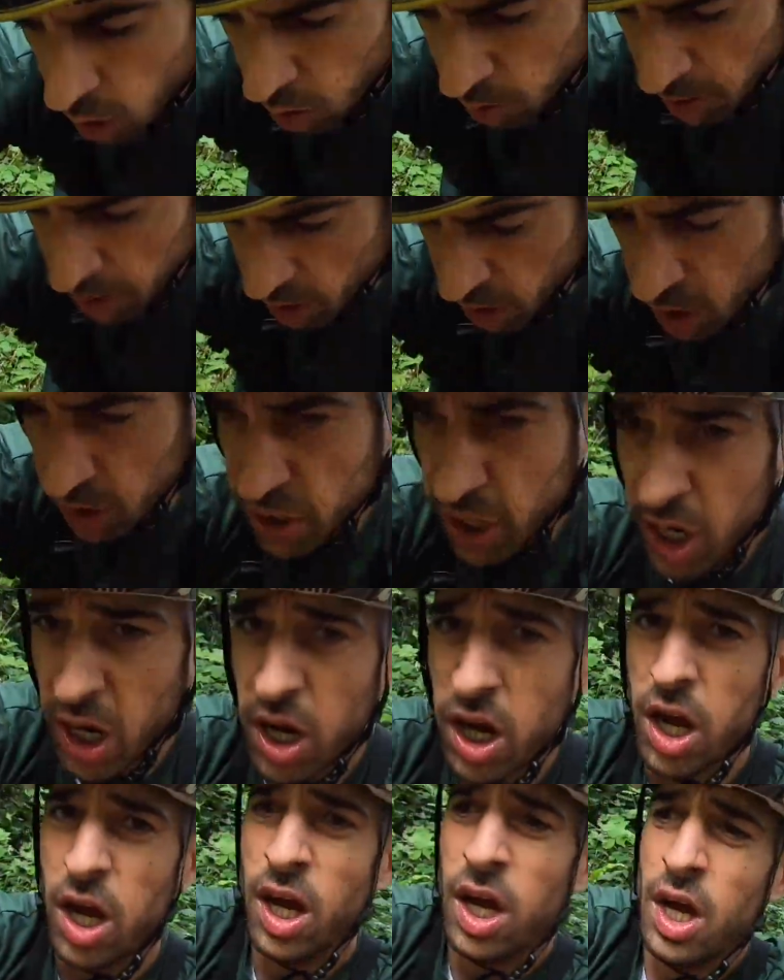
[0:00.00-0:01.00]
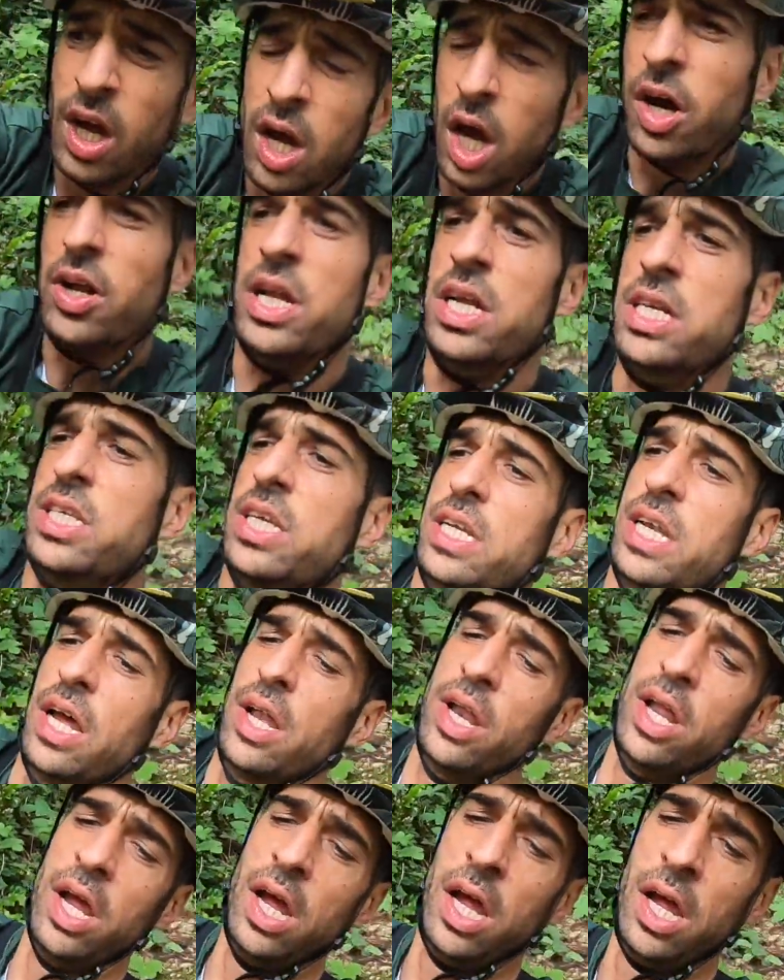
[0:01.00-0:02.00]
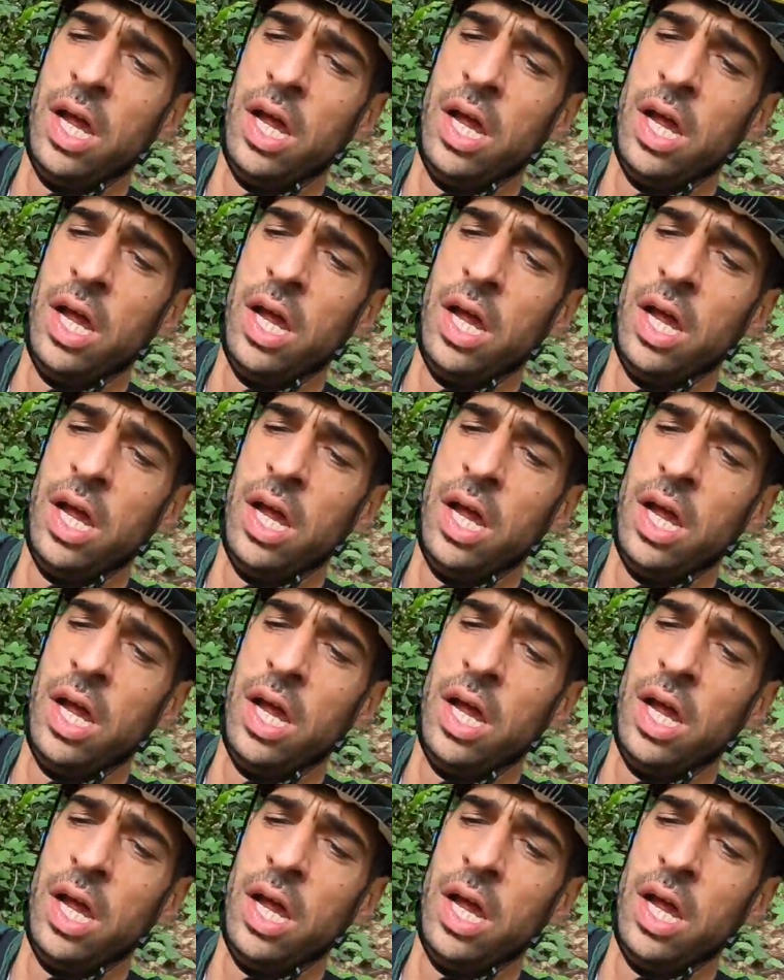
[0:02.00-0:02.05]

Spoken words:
Oh my God. I need to sit down.